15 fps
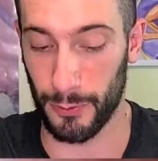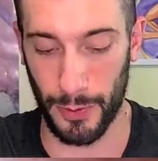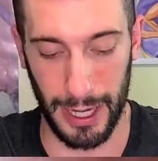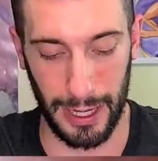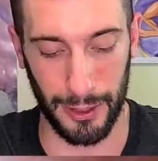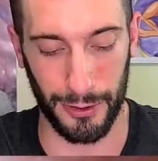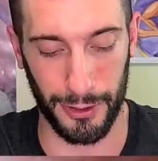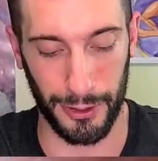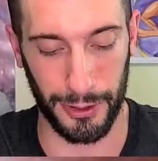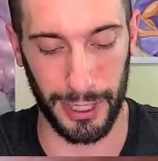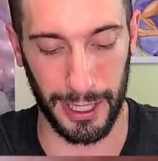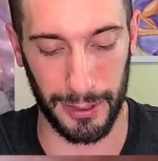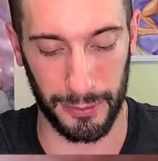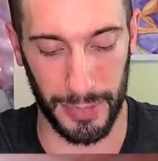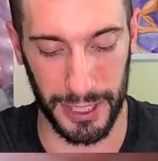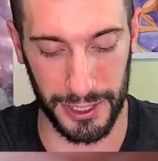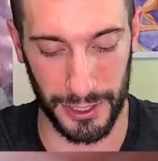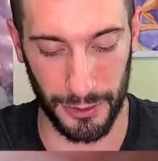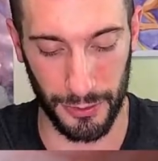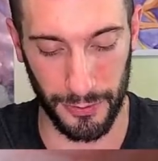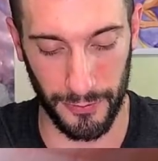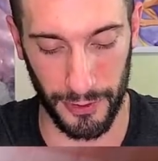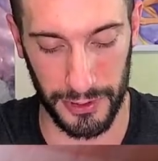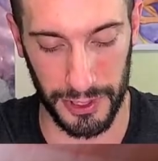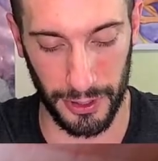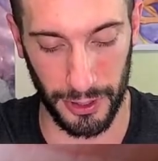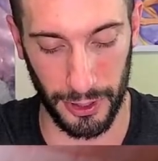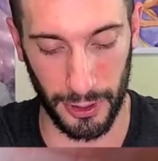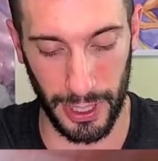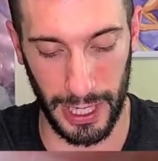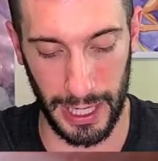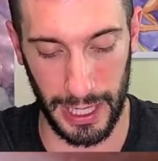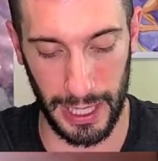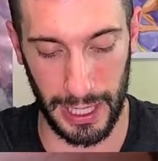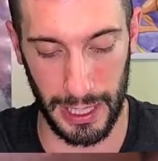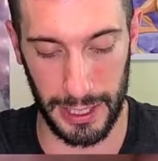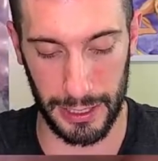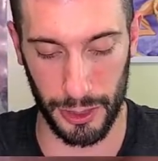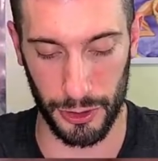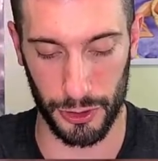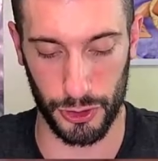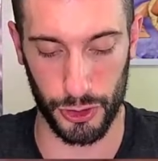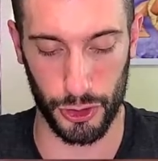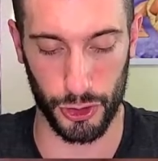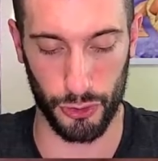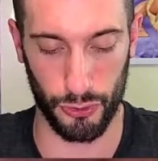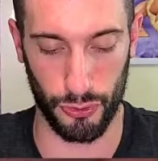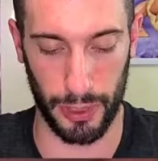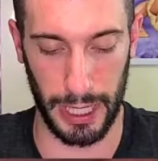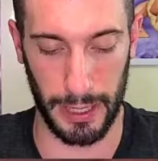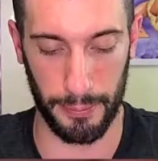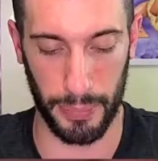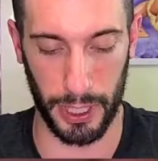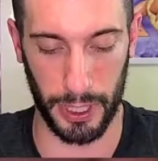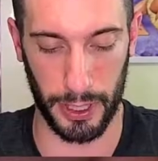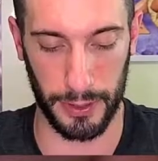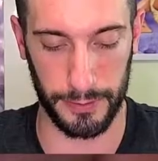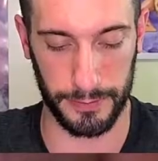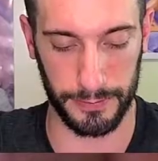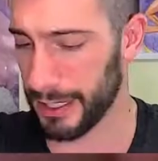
Wow. Okay, Pinsir, reverse holo, and Drampa.